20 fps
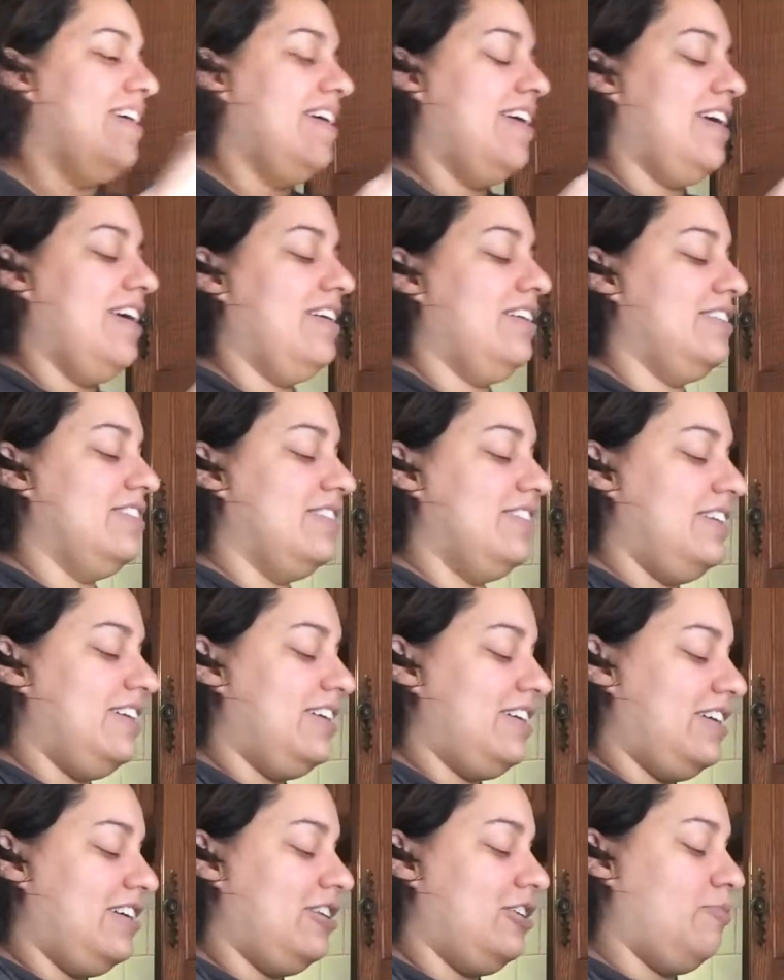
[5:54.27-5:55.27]
And a
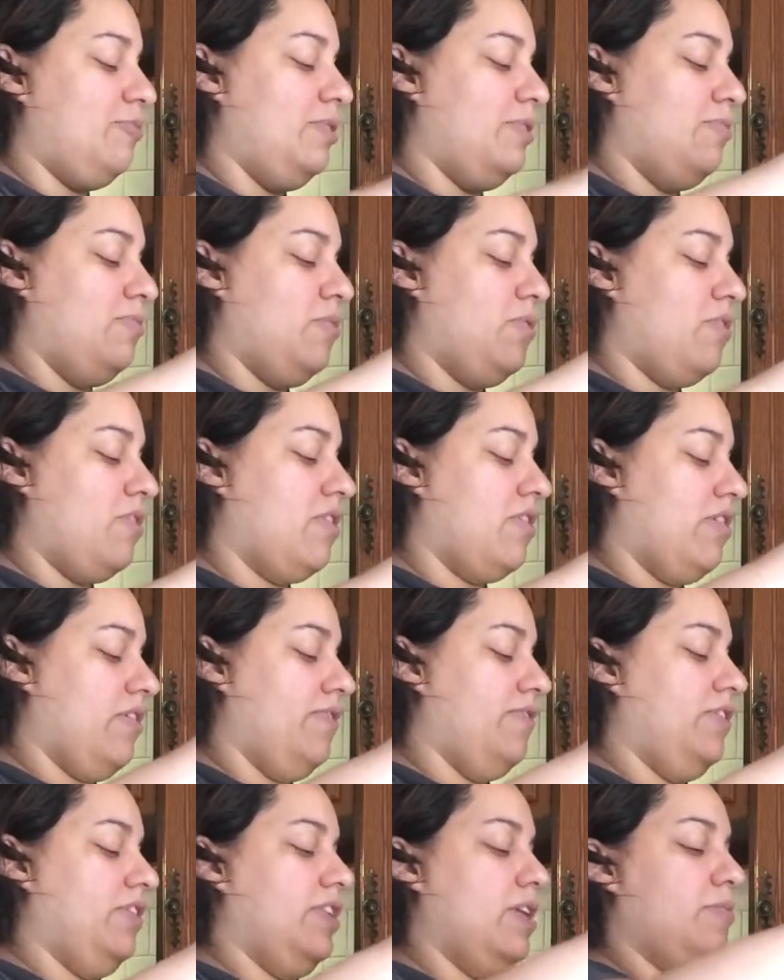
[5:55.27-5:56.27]
little bit more
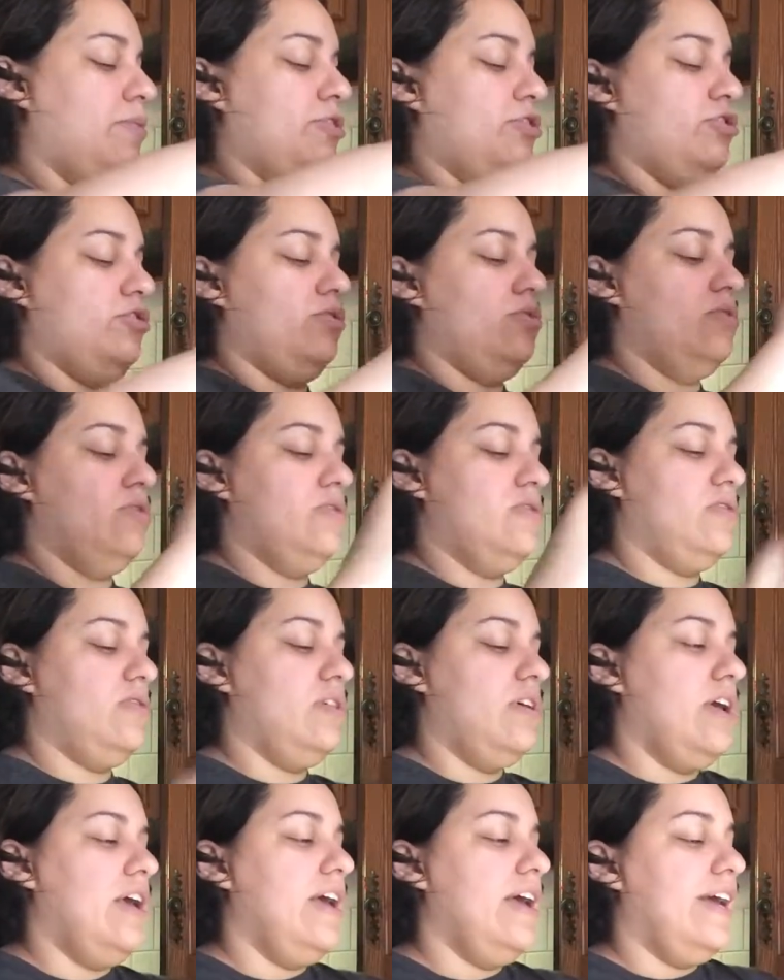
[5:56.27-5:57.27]
of the lemon juice.
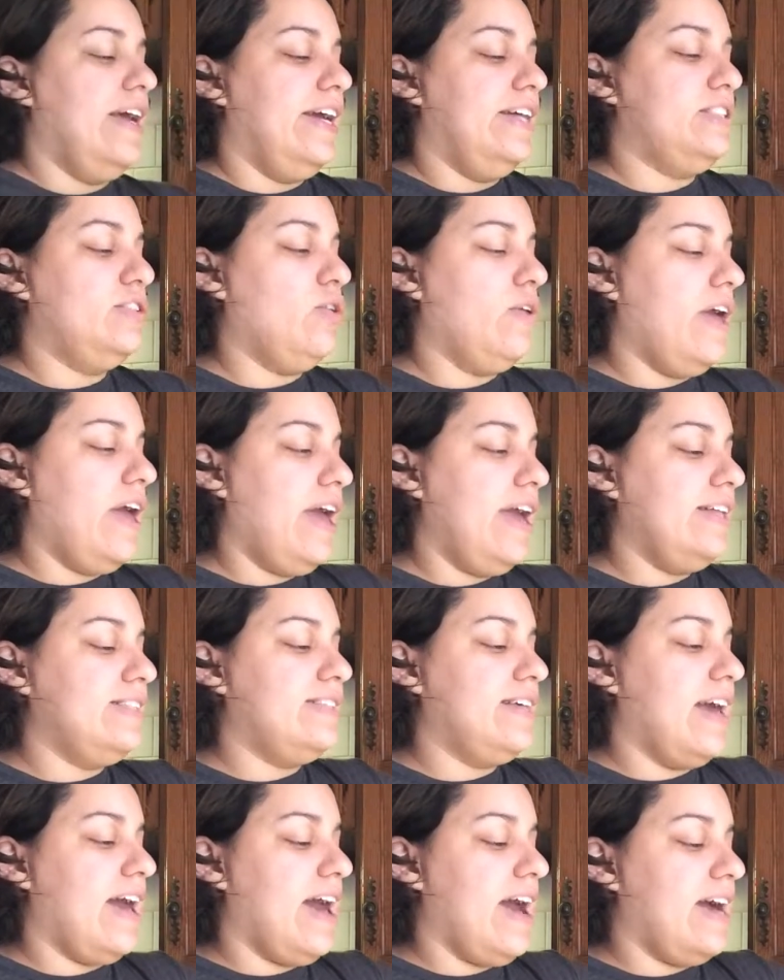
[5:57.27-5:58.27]
It's okay
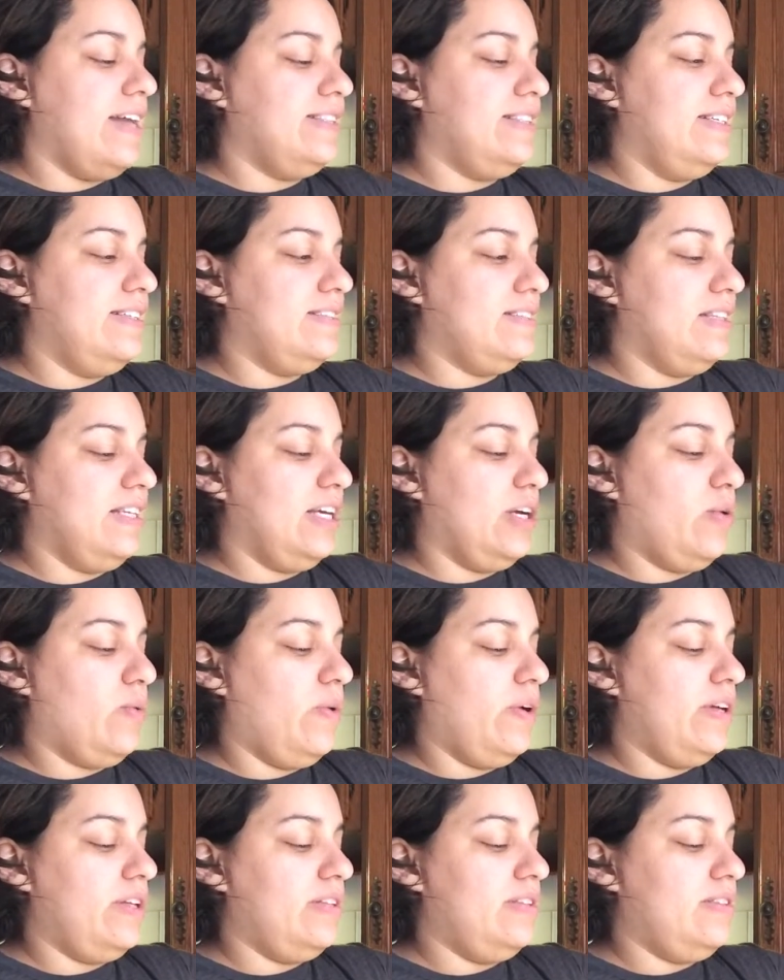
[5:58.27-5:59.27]
to add these
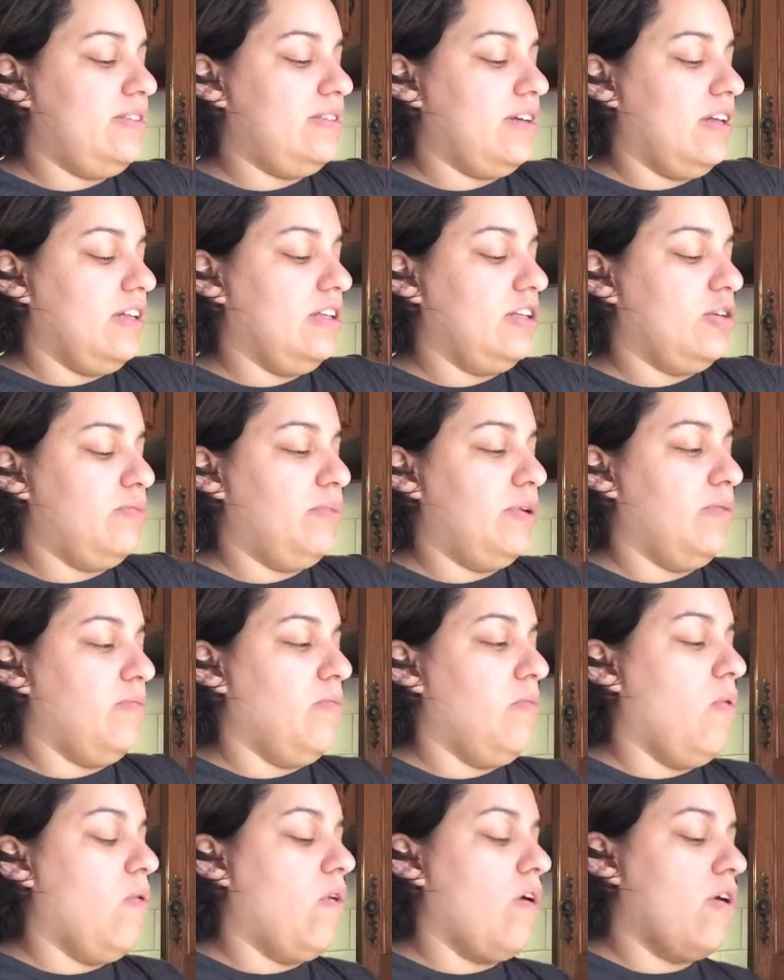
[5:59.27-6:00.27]
liquids a little bit
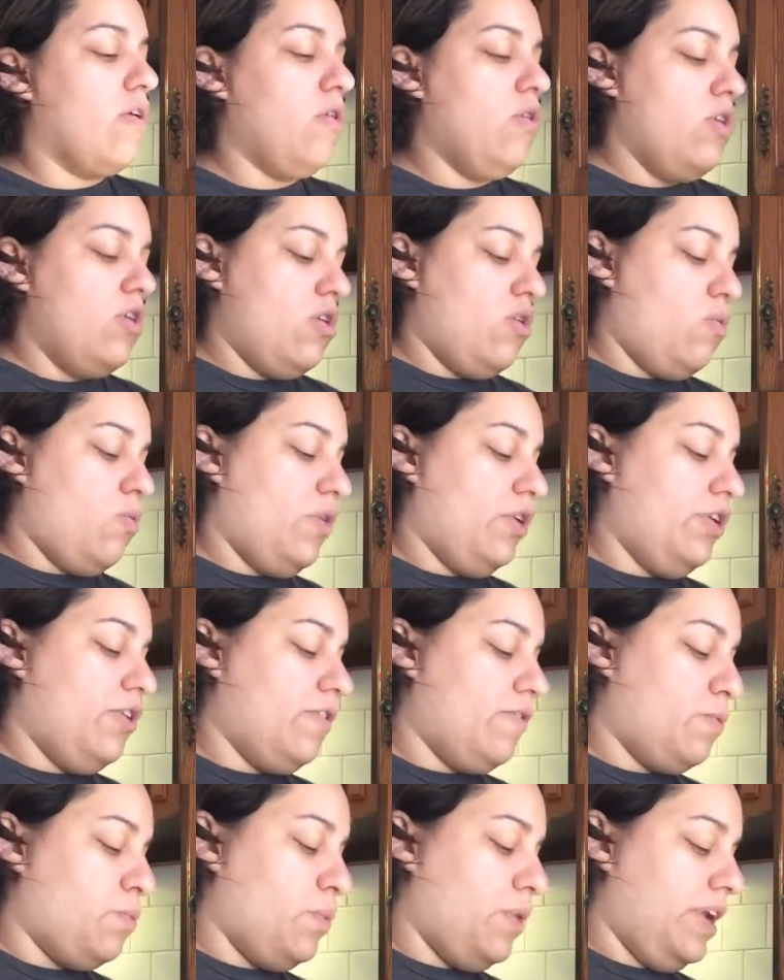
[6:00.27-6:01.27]
more when
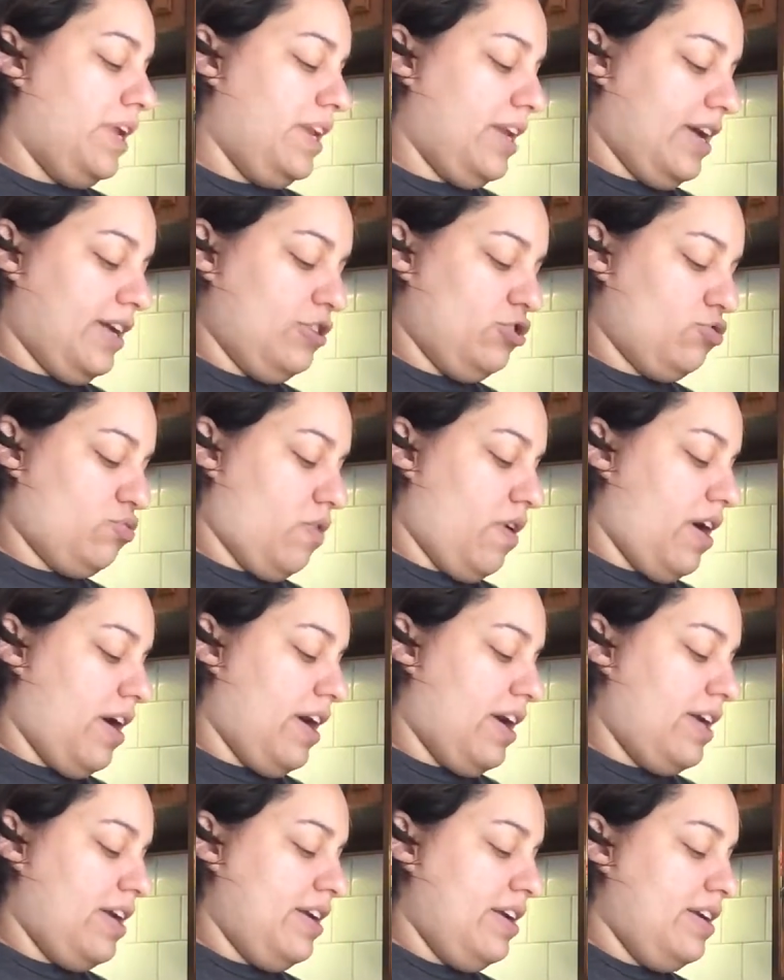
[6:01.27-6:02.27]
you're running on
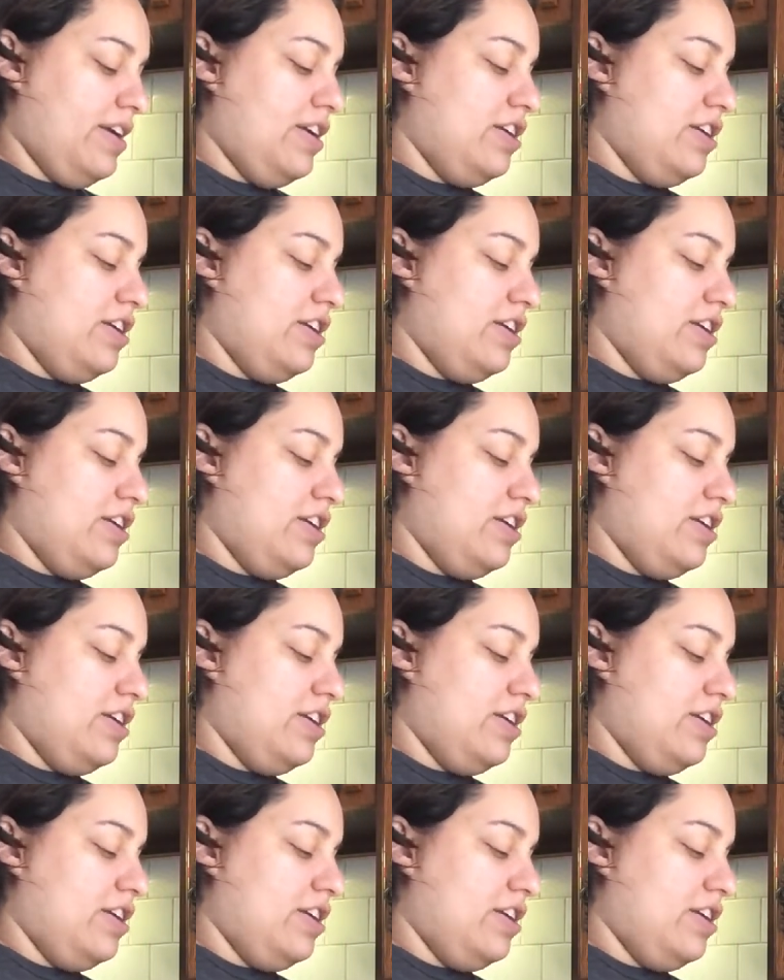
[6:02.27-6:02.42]
dry,